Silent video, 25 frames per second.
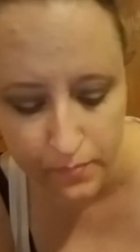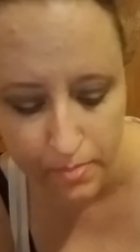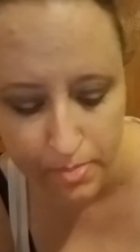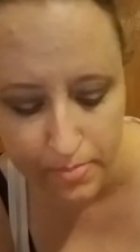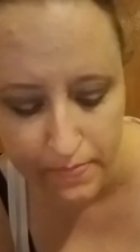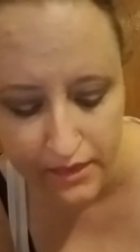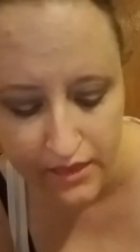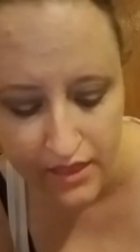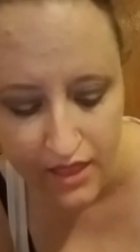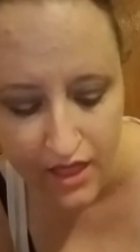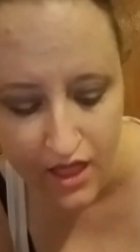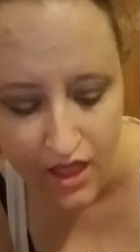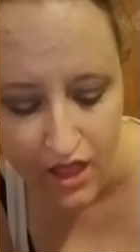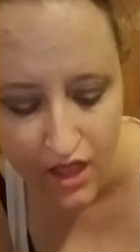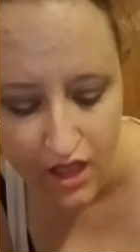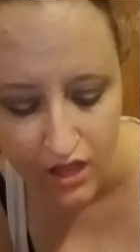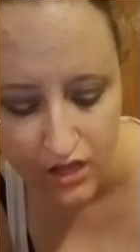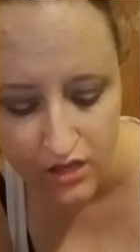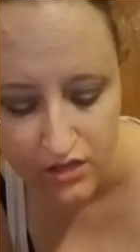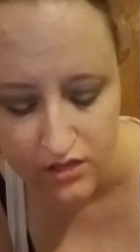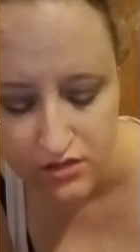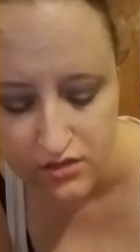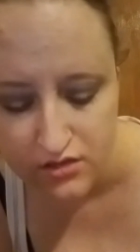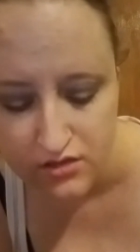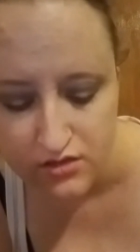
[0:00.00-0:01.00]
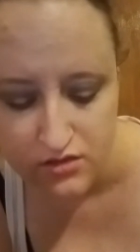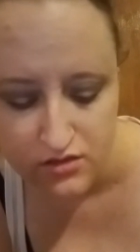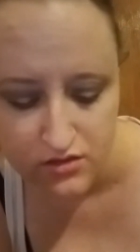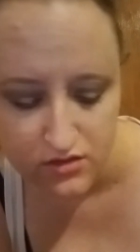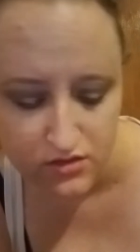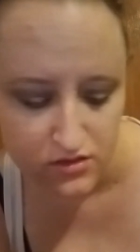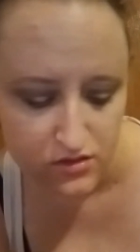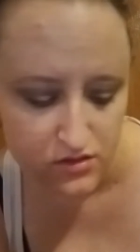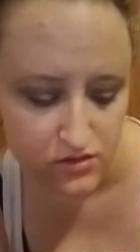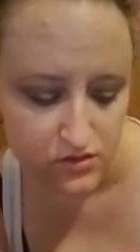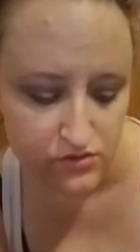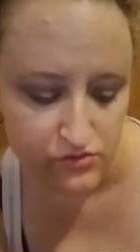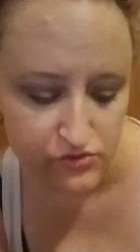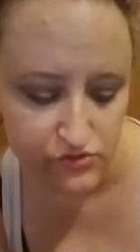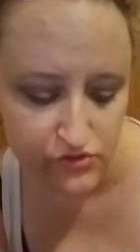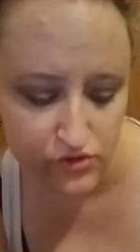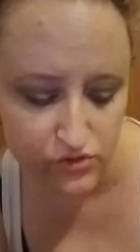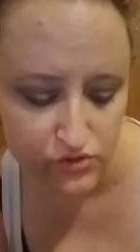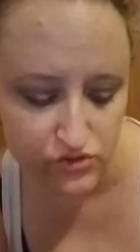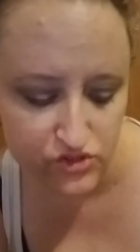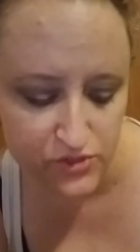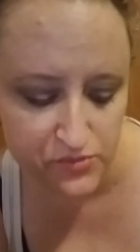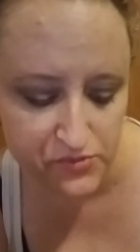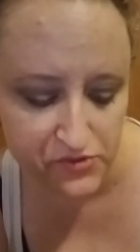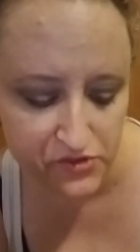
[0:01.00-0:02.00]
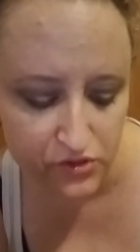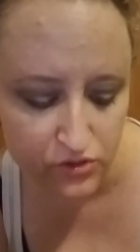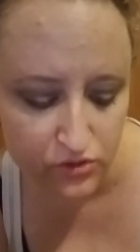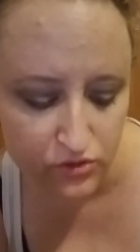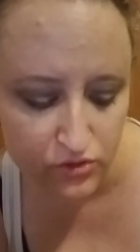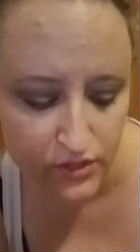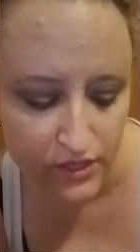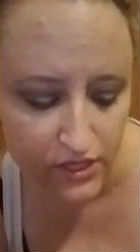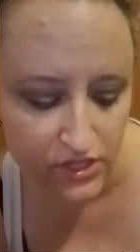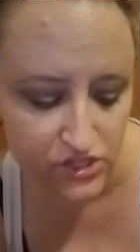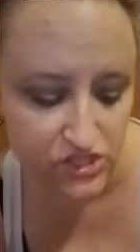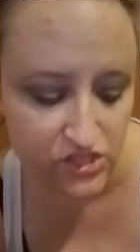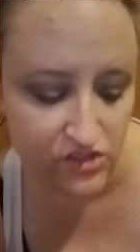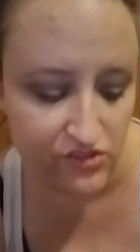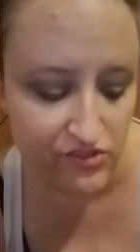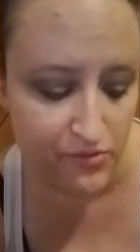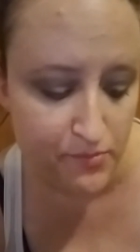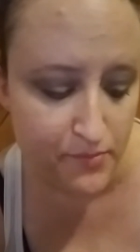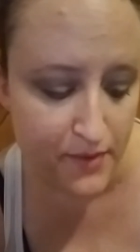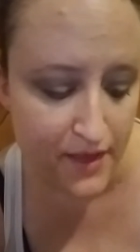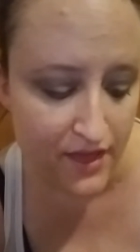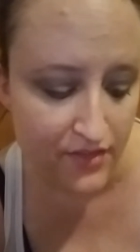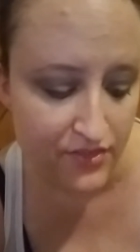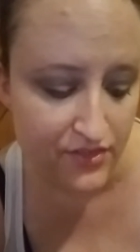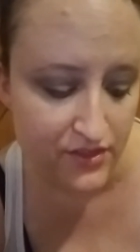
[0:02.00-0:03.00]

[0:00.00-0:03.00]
yeah, so Gypsy Girl Creations Bath